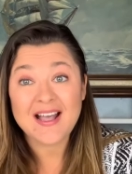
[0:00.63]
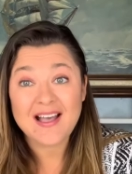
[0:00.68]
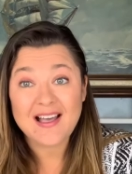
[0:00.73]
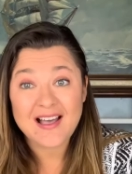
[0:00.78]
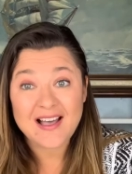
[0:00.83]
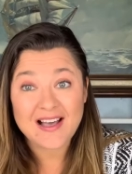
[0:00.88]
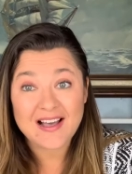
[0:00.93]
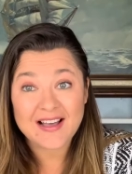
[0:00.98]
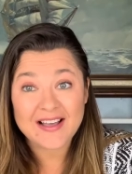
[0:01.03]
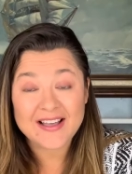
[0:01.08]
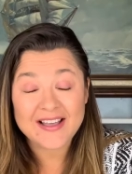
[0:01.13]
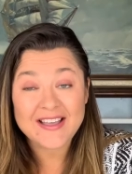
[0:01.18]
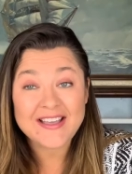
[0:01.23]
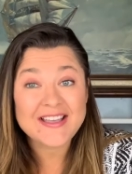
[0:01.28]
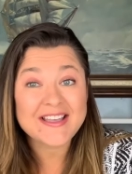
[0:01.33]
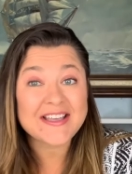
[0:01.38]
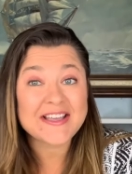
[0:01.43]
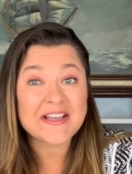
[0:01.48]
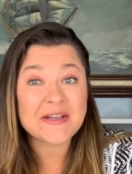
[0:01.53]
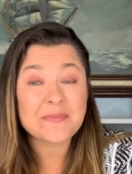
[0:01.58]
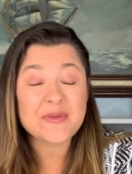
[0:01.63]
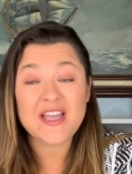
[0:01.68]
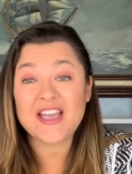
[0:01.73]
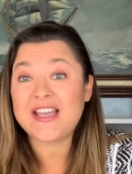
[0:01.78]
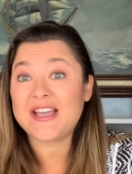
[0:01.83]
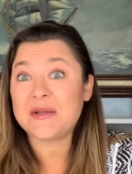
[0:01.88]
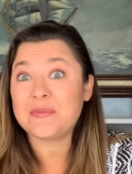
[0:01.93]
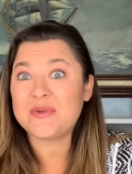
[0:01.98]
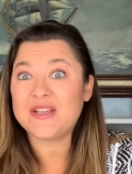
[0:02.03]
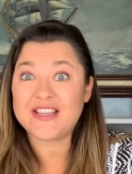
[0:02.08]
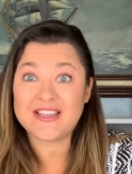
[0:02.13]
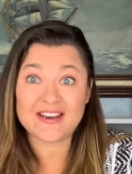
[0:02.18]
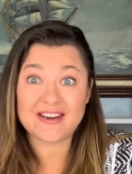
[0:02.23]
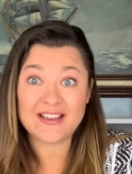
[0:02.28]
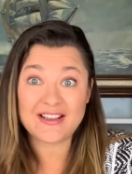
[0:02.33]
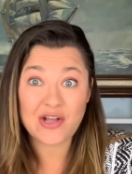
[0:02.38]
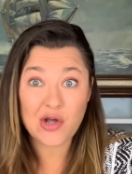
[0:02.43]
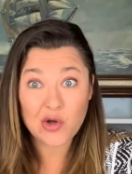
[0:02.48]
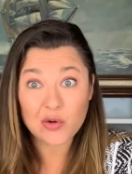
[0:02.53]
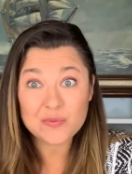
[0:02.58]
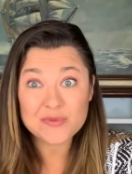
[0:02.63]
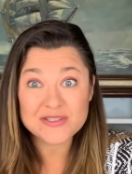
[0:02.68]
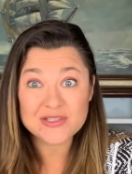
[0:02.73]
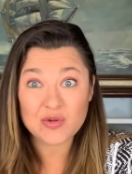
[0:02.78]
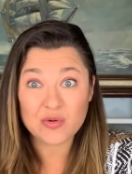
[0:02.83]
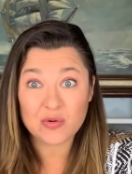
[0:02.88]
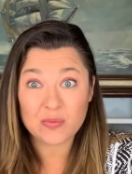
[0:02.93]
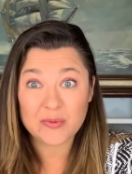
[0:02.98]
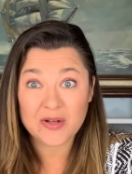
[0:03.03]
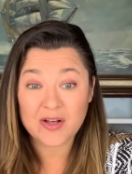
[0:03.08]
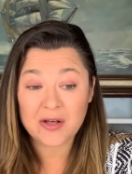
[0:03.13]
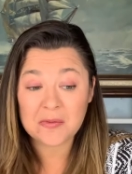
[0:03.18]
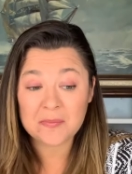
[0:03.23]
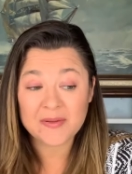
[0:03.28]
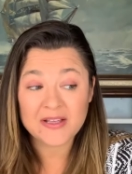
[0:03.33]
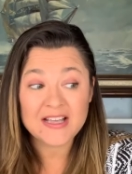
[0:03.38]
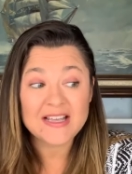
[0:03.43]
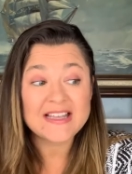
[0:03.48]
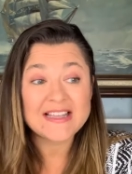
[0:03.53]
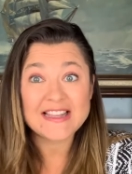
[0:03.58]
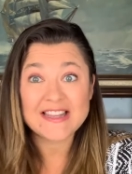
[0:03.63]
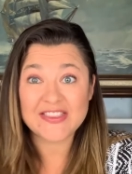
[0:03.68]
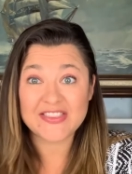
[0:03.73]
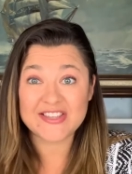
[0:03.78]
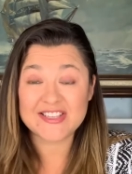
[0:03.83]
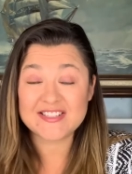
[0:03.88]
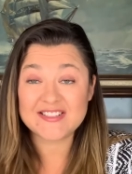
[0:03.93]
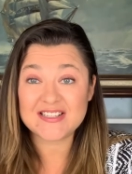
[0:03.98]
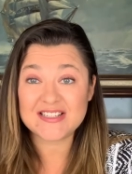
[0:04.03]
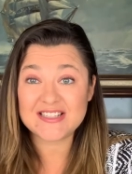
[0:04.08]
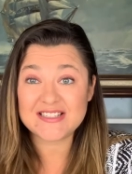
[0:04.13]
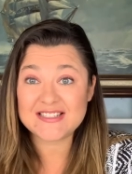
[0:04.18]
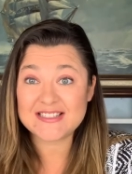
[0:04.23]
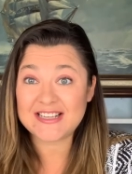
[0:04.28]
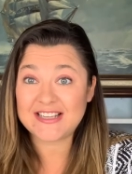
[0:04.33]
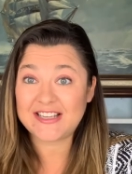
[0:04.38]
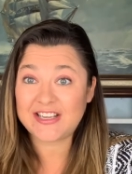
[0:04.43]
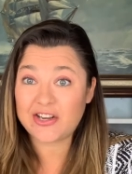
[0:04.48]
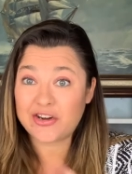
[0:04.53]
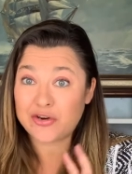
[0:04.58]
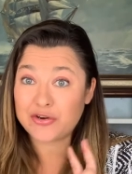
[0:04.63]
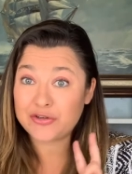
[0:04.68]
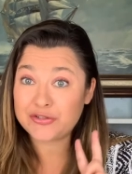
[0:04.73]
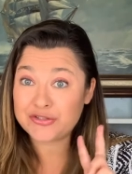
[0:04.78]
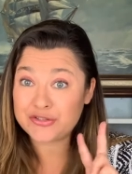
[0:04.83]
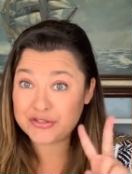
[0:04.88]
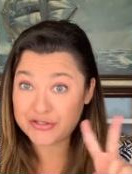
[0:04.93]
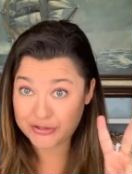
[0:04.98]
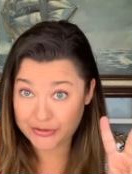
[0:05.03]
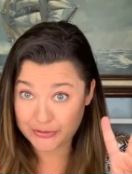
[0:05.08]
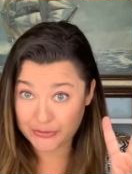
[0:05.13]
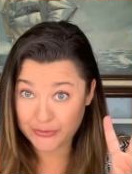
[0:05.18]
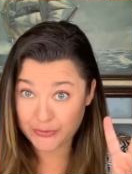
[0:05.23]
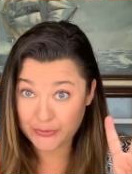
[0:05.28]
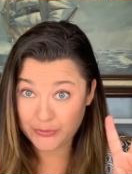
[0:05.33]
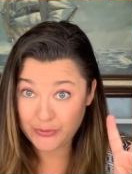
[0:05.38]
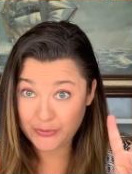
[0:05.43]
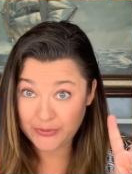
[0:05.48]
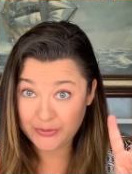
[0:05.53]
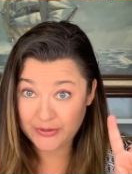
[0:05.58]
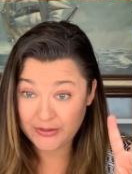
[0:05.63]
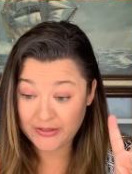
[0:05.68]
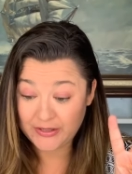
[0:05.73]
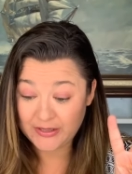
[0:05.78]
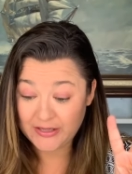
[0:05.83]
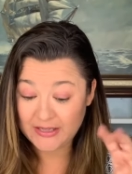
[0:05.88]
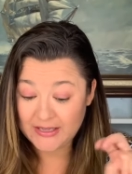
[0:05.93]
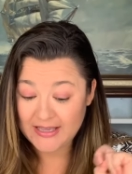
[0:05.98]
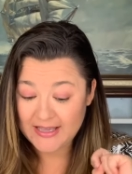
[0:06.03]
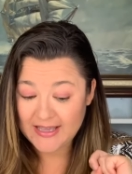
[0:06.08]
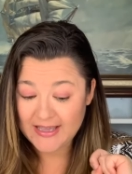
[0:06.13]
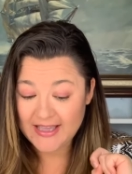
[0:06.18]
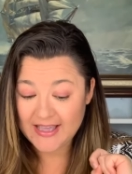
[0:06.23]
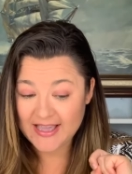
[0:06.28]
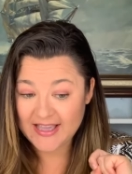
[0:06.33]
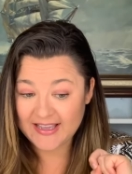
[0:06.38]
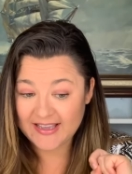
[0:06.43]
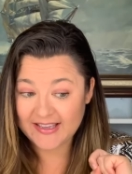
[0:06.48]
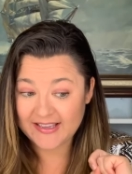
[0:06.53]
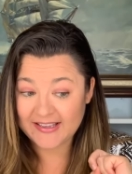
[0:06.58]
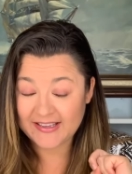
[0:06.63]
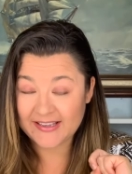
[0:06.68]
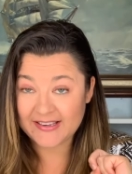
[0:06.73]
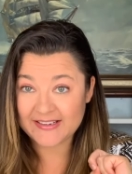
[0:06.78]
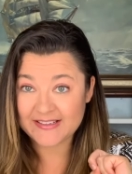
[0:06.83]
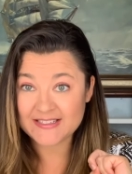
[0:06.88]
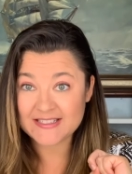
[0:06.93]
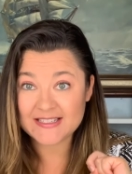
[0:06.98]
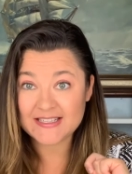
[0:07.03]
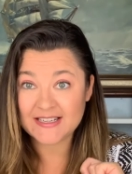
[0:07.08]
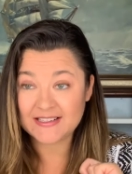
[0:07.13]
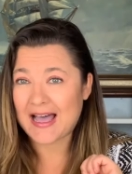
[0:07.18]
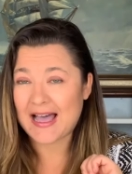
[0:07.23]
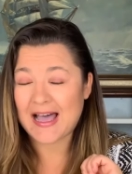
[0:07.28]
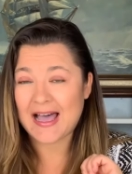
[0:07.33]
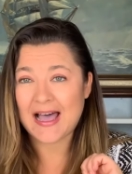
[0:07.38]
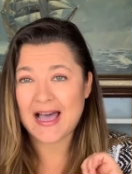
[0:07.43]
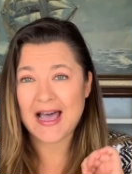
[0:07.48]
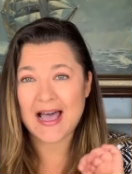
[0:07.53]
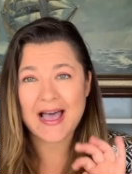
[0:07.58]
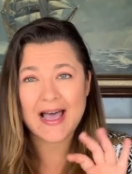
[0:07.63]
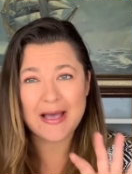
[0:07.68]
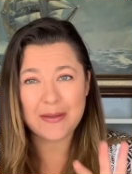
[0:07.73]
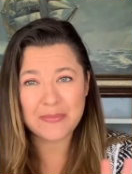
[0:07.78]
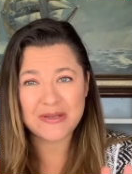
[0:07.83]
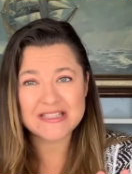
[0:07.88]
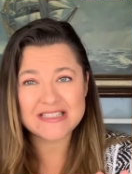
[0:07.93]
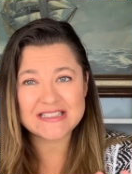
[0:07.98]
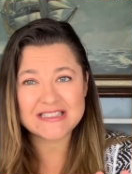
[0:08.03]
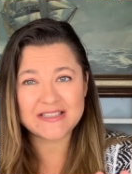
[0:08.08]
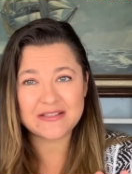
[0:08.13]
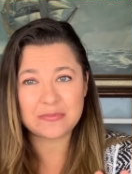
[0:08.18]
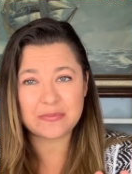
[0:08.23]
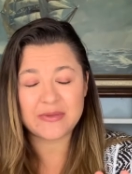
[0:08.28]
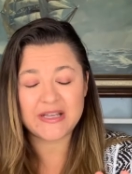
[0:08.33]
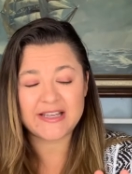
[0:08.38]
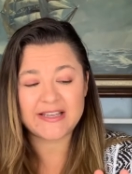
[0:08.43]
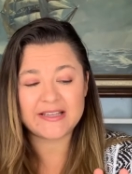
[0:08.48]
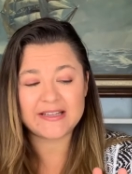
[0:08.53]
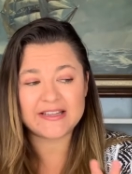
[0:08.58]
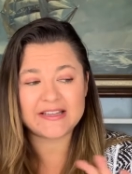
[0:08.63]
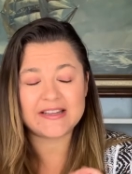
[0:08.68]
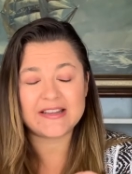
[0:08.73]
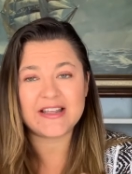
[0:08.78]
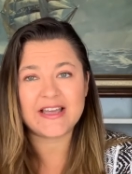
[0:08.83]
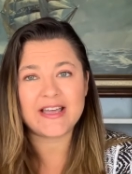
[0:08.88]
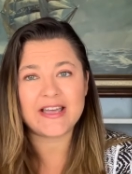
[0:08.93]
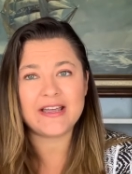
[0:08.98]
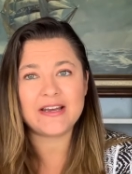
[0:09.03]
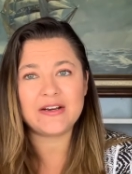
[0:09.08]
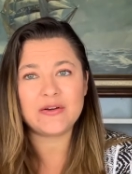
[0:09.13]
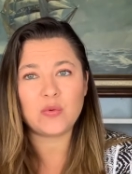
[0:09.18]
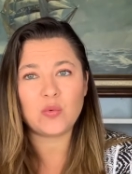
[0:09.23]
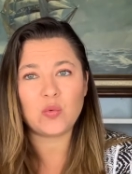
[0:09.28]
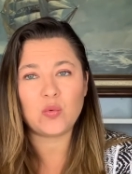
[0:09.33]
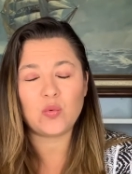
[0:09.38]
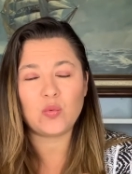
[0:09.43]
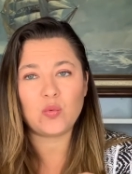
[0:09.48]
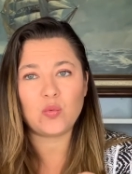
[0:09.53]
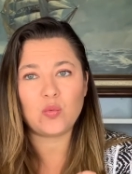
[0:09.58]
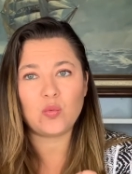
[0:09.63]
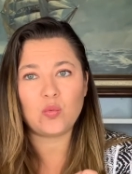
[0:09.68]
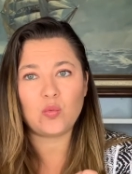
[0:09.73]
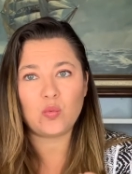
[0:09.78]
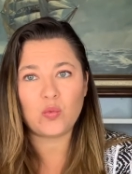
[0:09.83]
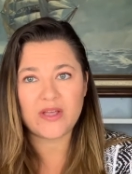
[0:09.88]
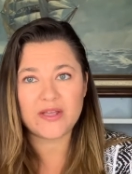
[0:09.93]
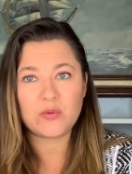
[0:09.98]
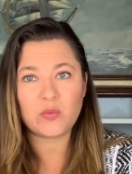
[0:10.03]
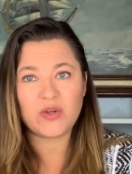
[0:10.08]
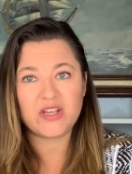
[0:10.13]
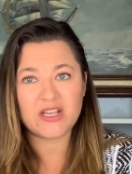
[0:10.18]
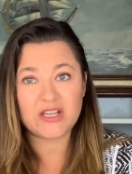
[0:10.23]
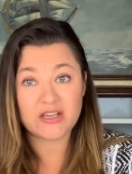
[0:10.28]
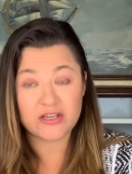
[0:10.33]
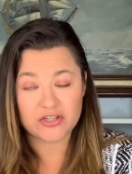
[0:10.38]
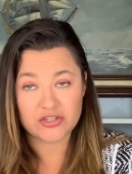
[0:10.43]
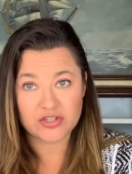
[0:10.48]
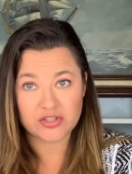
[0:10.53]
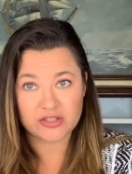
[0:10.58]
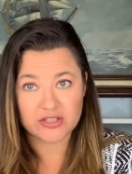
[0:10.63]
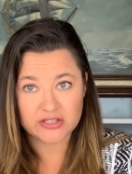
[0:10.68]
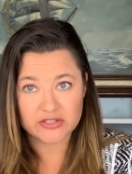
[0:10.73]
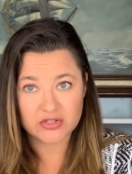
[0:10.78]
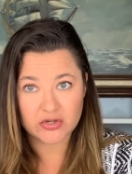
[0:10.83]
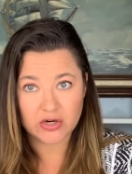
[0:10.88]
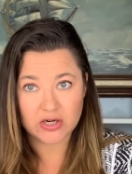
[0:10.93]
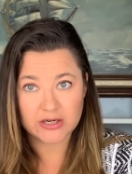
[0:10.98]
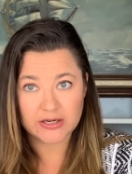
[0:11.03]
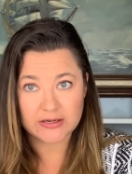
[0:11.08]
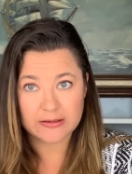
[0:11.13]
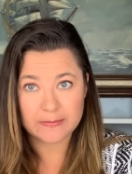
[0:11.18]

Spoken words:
I am a beginning homeschool mom. This is year 2, and I must admit that when we initially started,